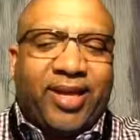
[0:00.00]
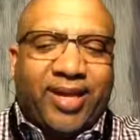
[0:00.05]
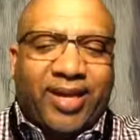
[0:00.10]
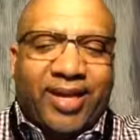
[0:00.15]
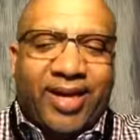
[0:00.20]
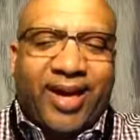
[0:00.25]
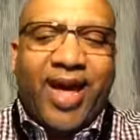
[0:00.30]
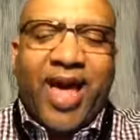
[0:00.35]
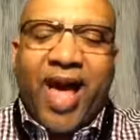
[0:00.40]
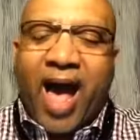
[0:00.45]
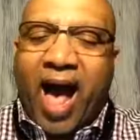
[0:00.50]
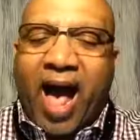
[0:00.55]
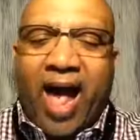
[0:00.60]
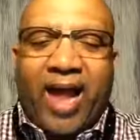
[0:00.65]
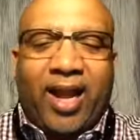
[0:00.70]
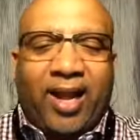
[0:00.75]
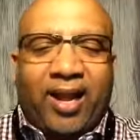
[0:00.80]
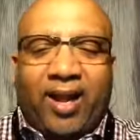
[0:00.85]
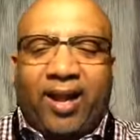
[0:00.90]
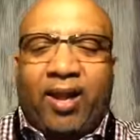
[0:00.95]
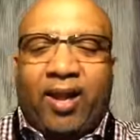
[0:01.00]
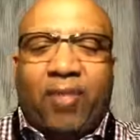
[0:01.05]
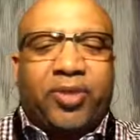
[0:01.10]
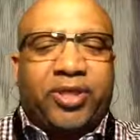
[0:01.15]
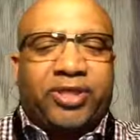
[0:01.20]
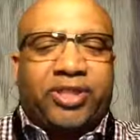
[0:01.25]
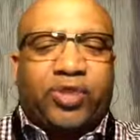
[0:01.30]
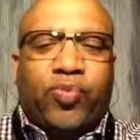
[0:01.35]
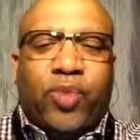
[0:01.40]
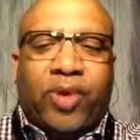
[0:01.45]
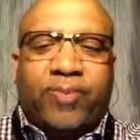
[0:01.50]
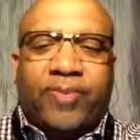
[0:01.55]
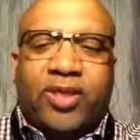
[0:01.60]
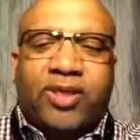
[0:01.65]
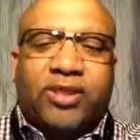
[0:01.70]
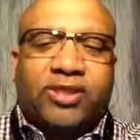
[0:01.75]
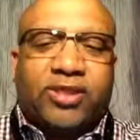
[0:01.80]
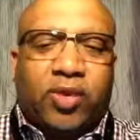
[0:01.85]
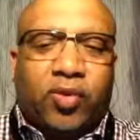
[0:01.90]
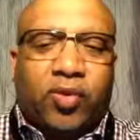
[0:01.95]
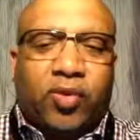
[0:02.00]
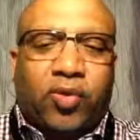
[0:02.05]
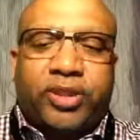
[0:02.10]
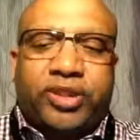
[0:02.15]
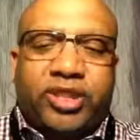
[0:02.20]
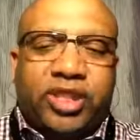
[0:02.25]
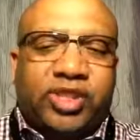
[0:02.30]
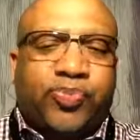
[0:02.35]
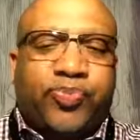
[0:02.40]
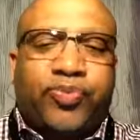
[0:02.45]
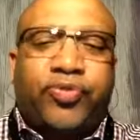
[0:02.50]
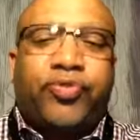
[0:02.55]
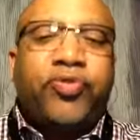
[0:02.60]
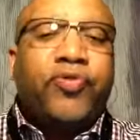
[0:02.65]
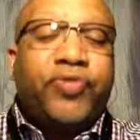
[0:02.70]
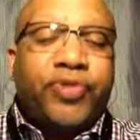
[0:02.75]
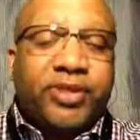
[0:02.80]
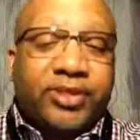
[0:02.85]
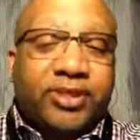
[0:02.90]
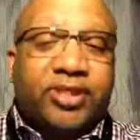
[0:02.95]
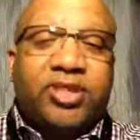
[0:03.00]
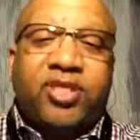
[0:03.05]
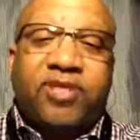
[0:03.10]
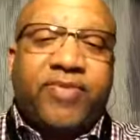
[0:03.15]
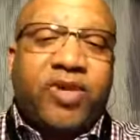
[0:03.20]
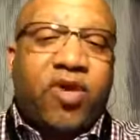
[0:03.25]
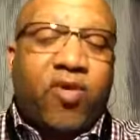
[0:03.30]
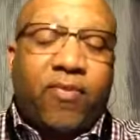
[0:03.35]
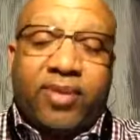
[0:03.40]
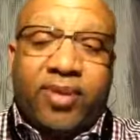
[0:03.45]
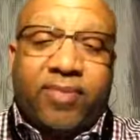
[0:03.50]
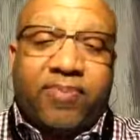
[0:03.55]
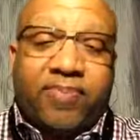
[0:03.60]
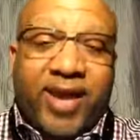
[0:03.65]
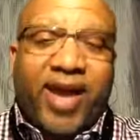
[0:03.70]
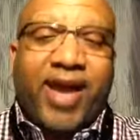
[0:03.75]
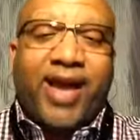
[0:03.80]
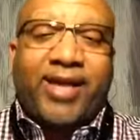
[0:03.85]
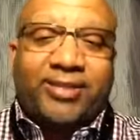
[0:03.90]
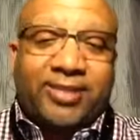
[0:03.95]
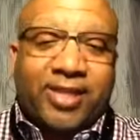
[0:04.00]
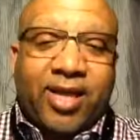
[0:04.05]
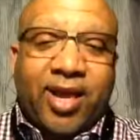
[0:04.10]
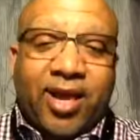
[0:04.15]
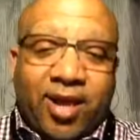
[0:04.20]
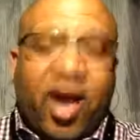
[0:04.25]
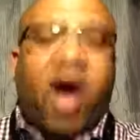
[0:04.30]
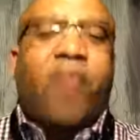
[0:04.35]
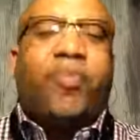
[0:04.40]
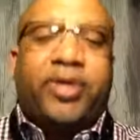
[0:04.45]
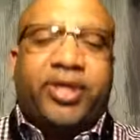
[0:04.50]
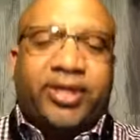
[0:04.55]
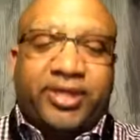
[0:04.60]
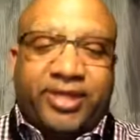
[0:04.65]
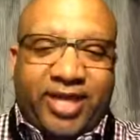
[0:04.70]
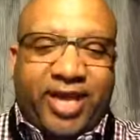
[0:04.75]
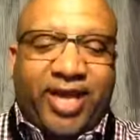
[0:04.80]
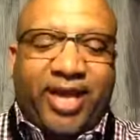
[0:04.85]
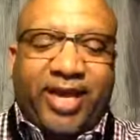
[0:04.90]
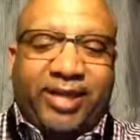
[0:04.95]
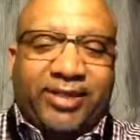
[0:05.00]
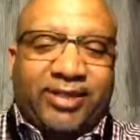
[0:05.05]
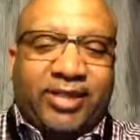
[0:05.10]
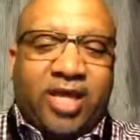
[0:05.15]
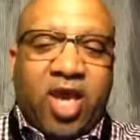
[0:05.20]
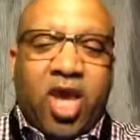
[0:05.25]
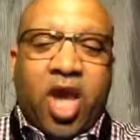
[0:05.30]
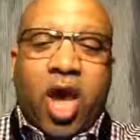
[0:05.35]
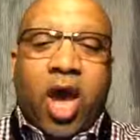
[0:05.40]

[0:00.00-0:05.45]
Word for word: I love this one because the Lord just proved this to me over the past couple of days.